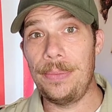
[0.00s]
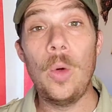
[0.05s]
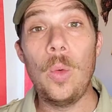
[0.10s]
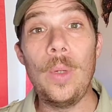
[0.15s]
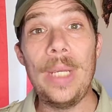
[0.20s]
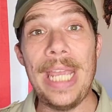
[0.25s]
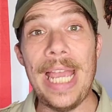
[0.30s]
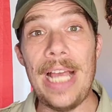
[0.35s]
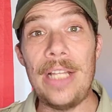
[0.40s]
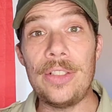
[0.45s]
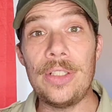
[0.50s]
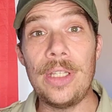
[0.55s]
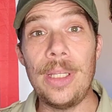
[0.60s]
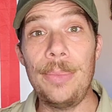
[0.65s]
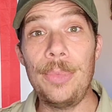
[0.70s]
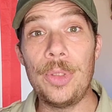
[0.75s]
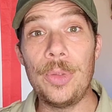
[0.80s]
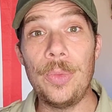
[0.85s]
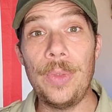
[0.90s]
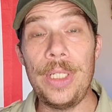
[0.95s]
We ask
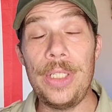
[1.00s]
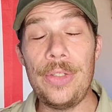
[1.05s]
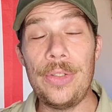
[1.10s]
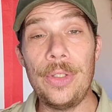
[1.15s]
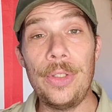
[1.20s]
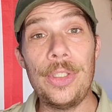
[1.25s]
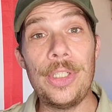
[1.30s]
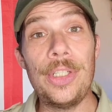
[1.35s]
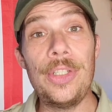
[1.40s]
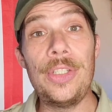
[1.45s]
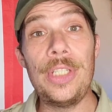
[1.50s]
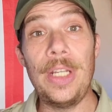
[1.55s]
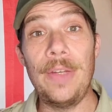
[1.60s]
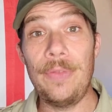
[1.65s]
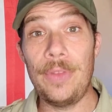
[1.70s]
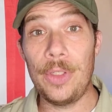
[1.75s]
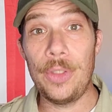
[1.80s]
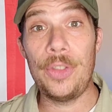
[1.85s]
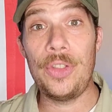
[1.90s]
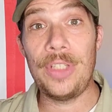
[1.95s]
them to research and see
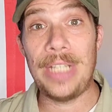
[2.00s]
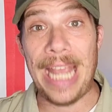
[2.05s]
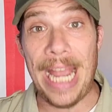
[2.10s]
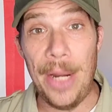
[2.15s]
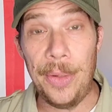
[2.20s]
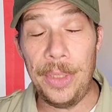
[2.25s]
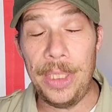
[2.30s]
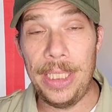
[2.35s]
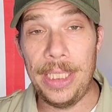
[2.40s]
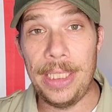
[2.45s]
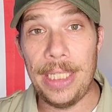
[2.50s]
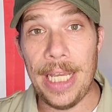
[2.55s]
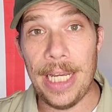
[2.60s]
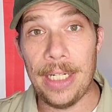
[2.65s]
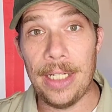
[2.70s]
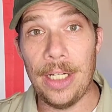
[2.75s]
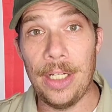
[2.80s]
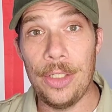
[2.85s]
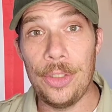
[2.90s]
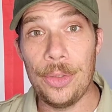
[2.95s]
if they're scouting in that
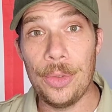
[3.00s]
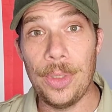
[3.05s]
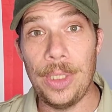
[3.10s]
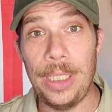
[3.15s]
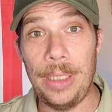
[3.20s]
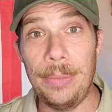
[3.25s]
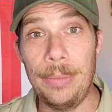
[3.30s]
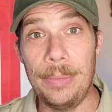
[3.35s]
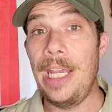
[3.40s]
country.